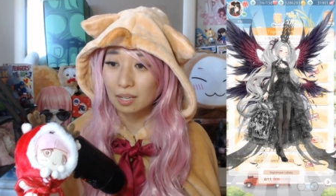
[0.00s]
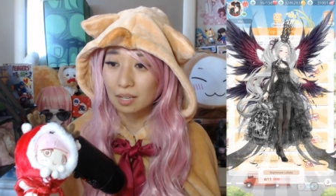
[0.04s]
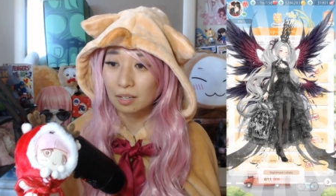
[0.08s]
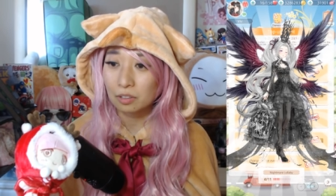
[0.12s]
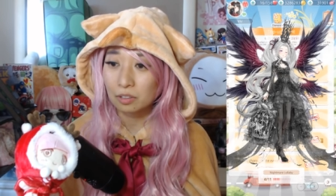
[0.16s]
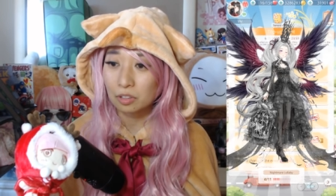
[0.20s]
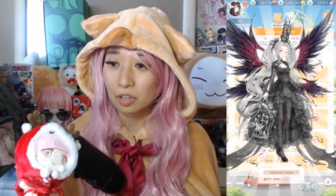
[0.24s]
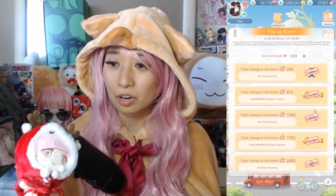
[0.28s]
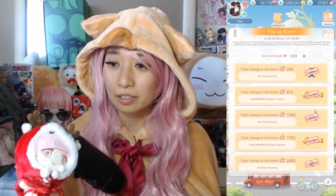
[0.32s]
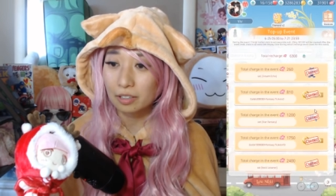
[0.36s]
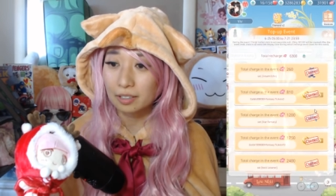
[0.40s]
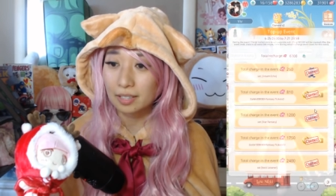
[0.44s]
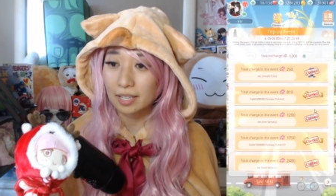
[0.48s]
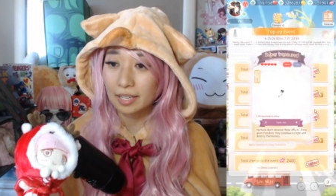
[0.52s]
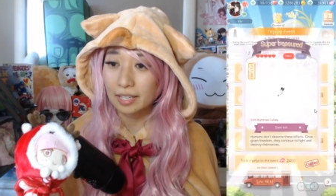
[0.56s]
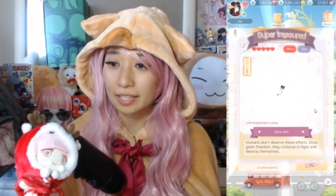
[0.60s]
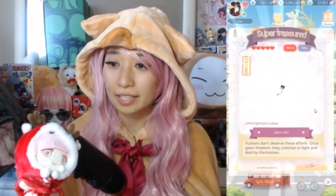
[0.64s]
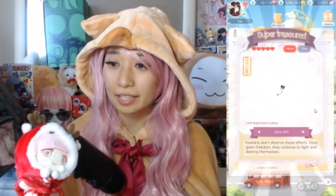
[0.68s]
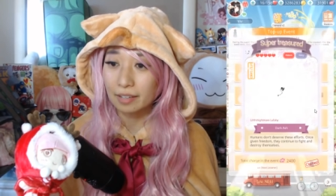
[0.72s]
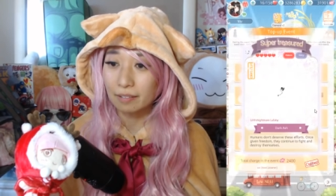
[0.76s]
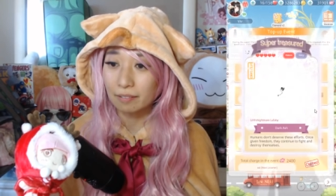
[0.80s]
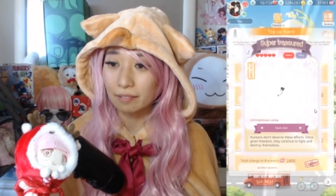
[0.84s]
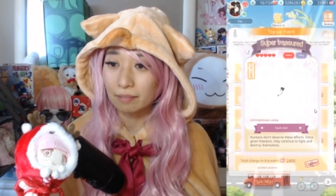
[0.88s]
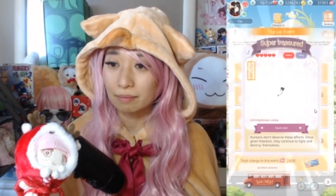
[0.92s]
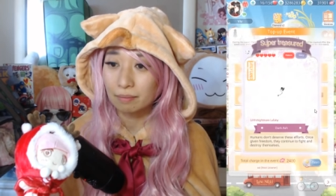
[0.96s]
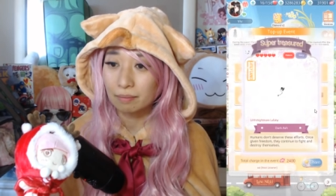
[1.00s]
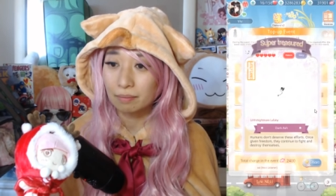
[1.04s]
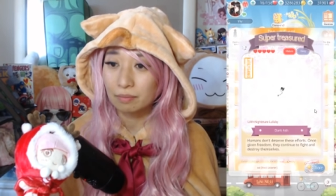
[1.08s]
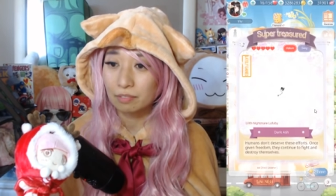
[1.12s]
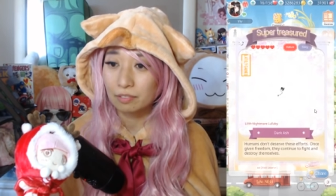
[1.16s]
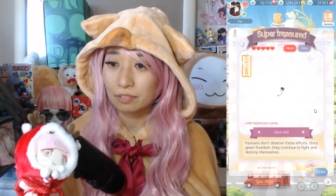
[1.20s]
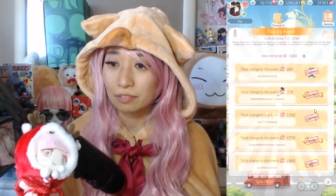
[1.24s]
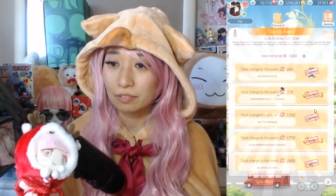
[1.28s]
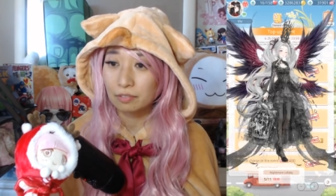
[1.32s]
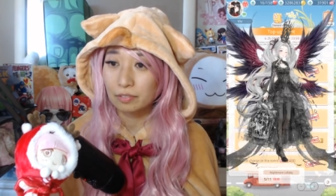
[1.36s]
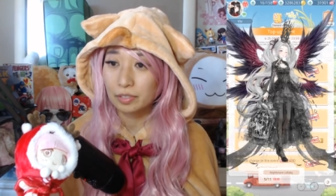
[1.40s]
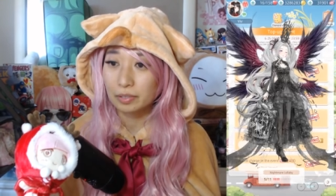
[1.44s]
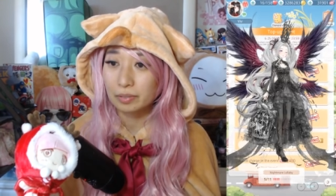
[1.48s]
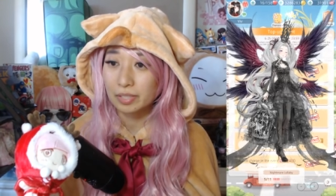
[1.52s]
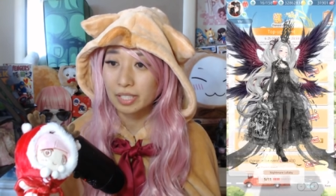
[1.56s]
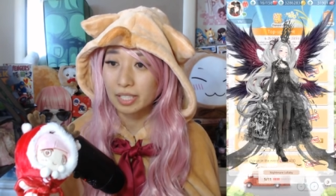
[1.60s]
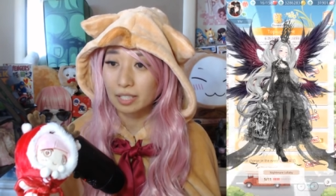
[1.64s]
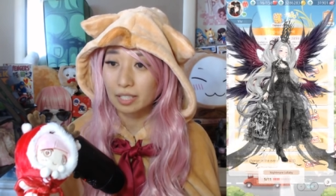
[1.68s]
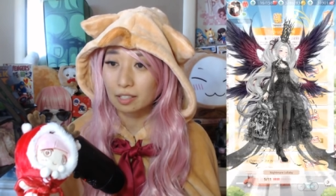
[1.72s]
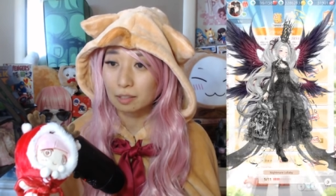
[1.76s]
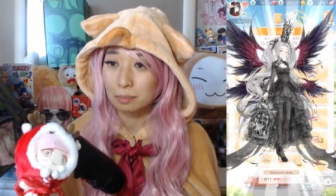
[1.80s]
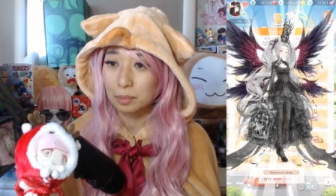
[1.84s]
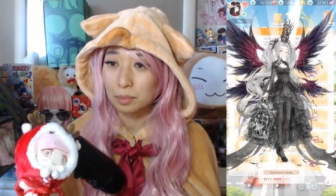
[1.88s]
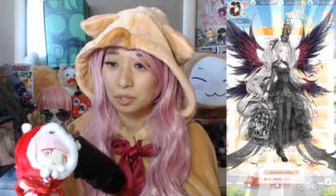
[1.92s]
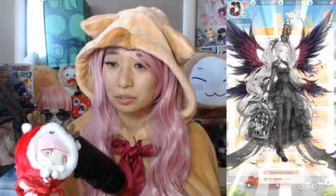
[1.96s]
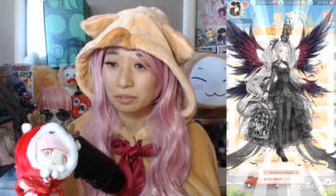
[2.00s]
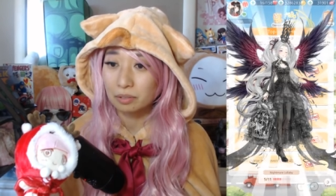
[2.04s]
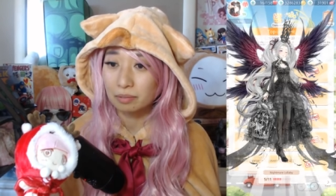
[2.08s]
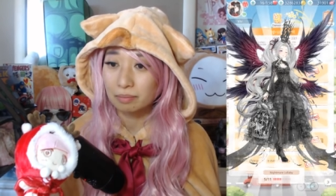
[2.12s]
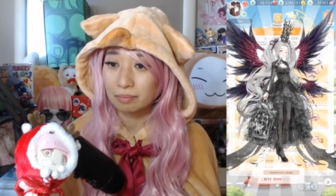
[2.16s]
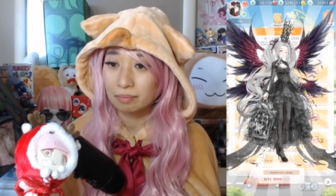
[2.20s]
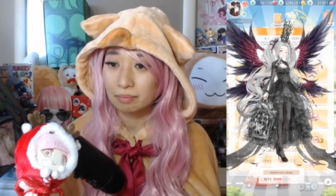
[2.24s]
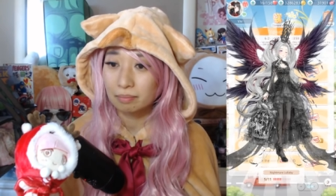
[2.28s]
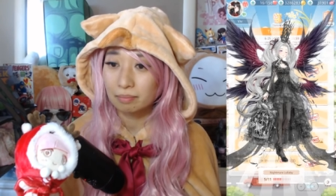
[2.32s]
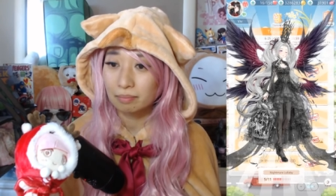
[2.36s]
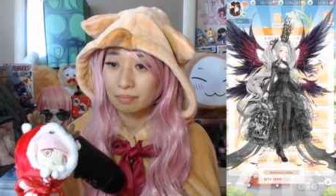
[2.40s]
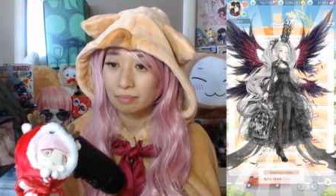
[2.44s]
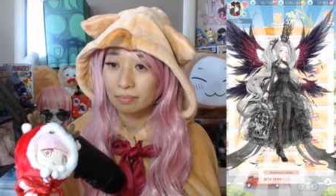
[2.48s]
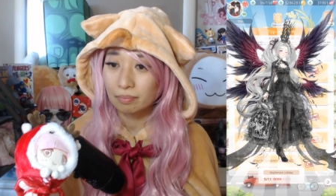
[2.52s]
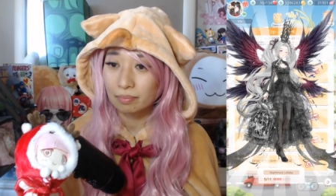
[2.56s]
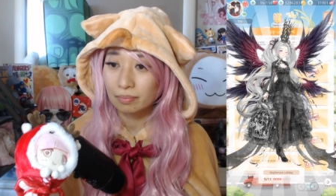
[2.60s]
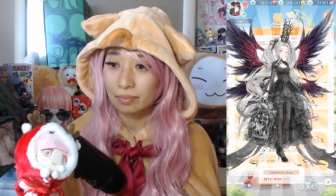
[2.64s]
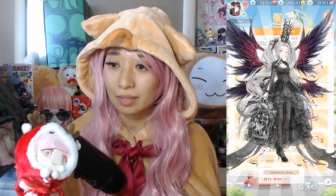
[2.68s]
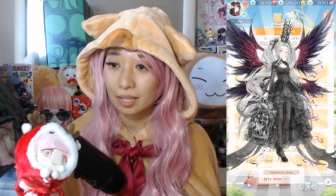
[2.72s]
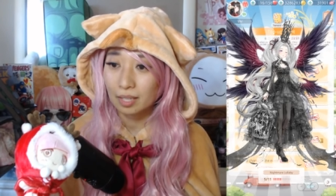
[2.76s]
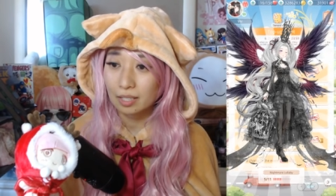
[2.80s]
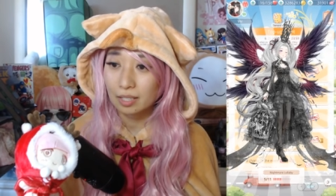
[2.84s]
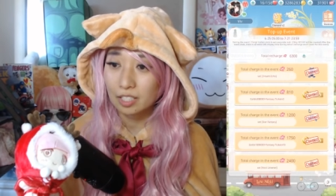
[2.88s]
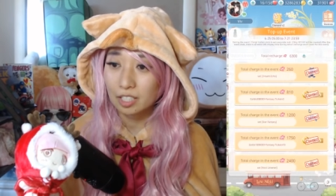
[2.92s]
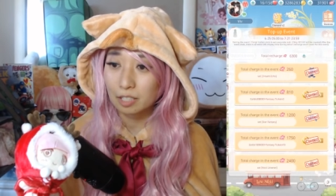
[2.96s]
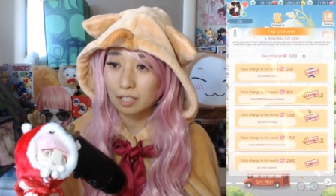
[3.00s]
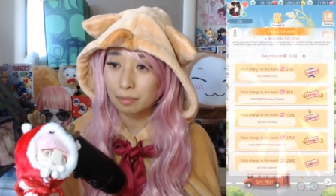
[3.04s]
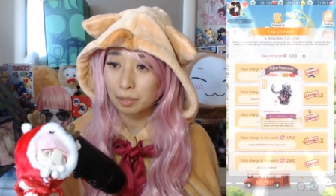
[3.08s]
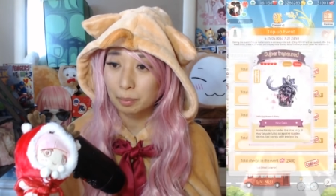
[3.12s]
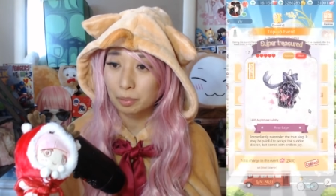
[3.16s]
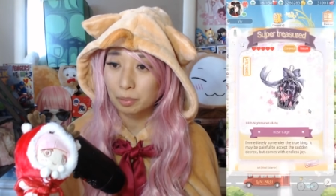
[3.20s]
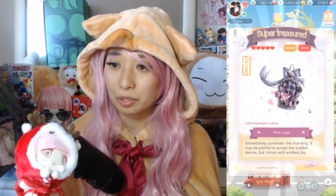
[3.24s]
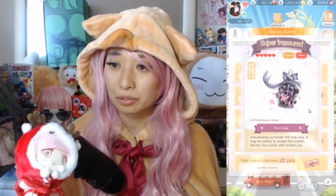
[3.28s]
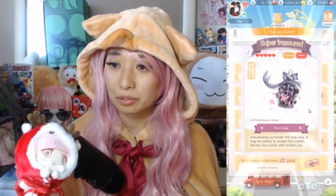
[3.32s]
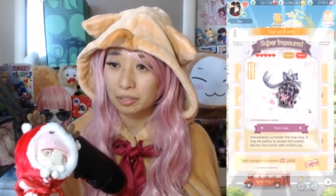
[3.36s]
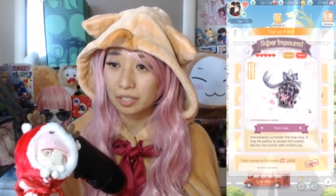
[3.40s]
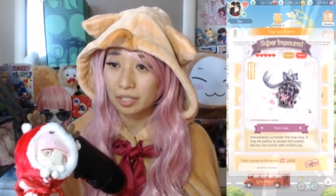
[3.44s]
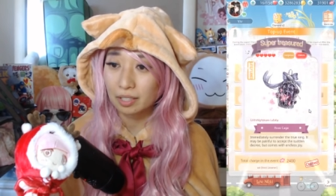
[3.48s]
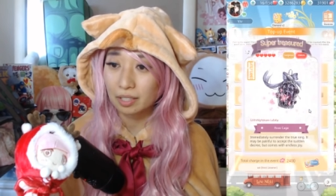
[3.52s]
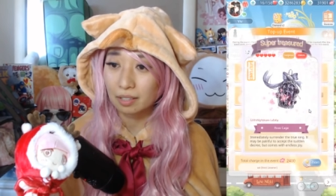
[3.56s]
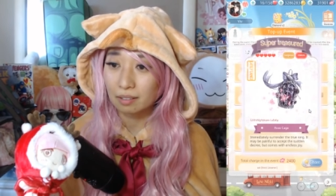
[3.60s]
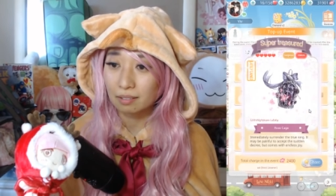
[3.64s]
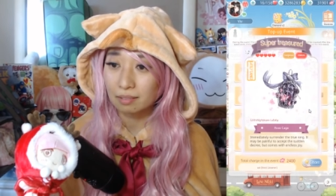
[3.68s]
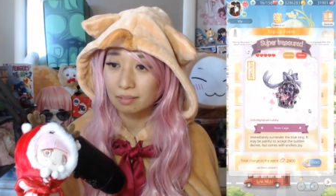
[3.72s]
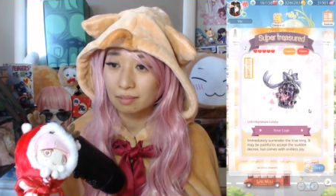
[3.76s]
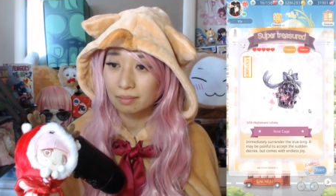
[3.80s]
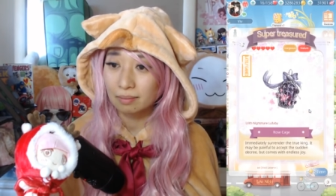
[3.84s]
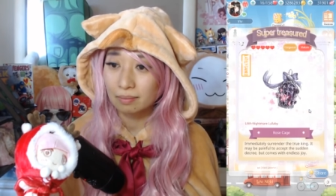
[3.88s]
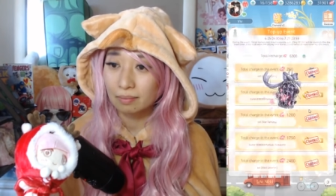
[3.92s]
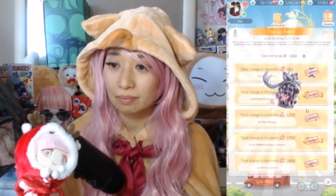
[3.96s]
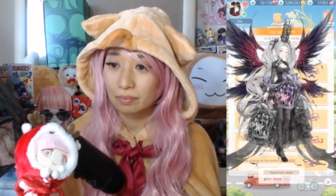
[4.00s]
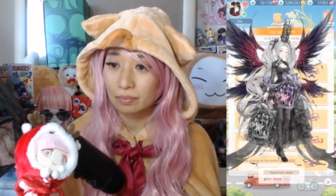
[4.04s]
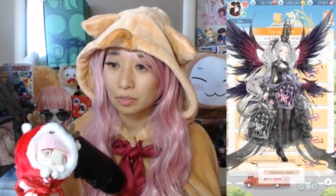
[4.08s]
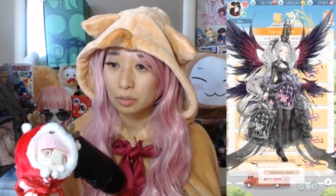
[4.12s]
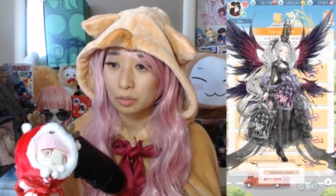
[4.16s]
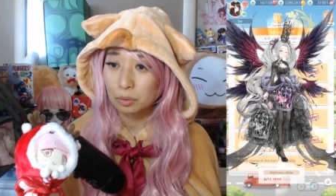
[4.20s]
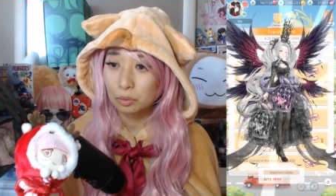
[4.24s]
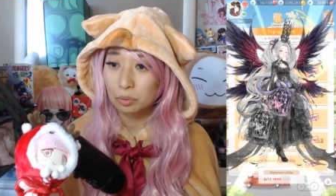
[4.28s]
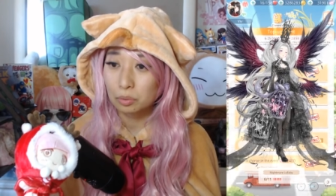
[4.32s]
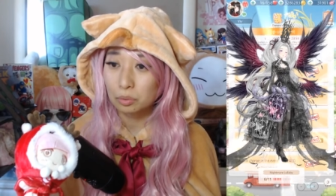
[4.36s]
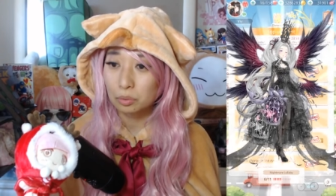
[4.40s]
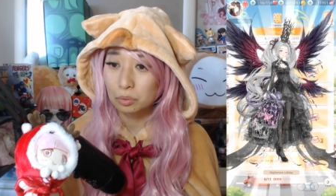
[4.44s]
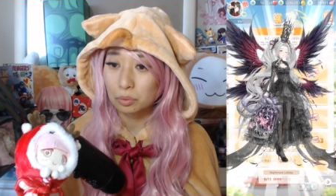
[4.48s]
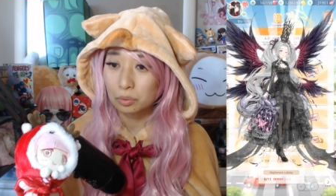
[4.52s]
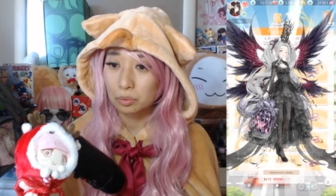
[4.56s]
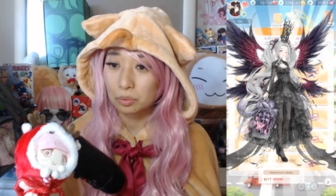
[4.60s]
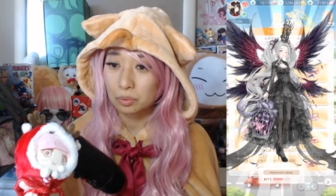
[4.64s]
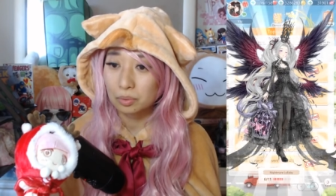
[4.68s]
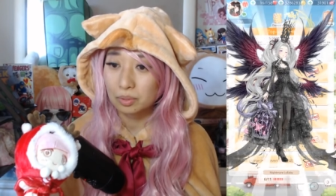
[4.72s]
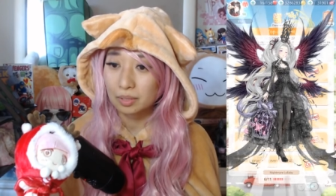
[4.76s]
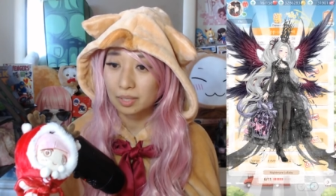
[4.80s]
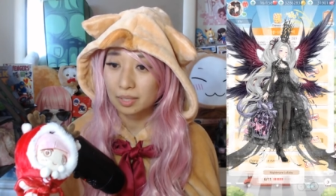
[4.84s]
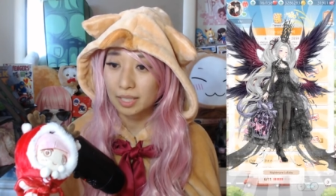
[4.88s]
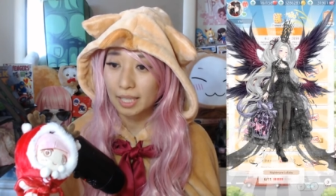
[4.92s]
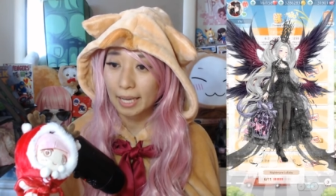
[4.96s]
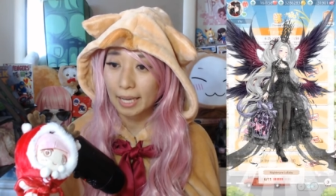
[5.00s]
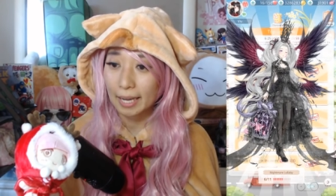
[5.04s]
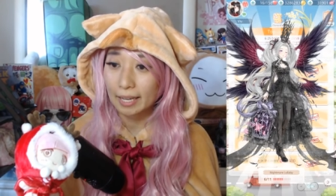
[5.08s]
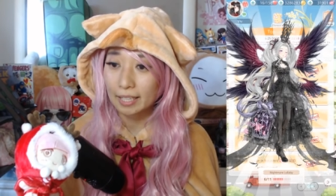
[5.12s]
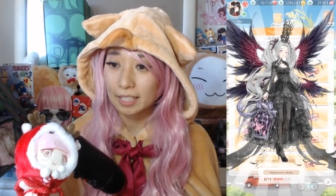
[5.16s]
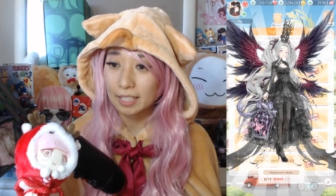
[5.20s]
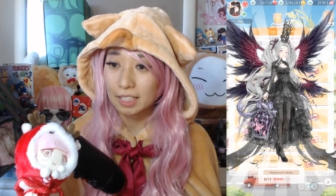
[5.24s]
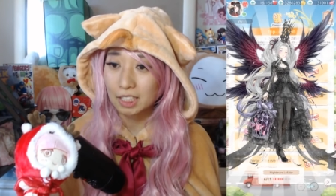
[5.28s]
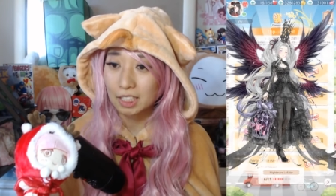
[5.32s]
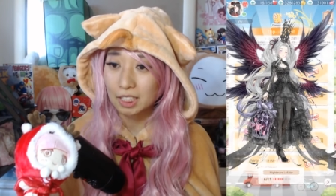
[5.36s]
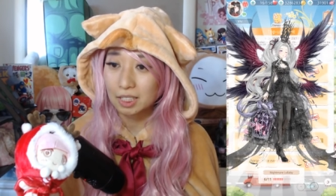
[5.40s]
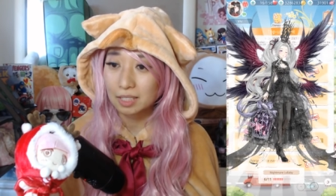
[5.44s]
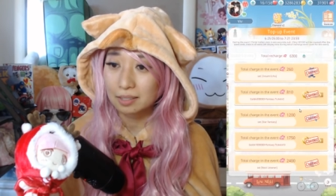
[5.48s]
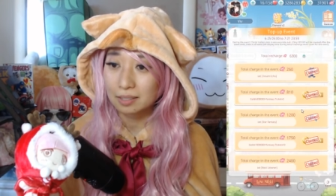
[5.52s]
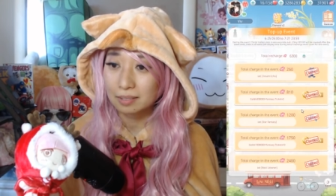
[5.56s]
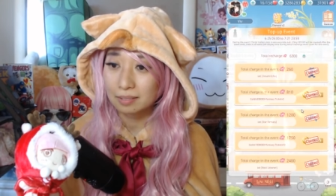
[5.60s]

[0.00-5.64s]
Dark Lady from Sailor Moon. And Chibi Moon, you know? Ooh, the cage.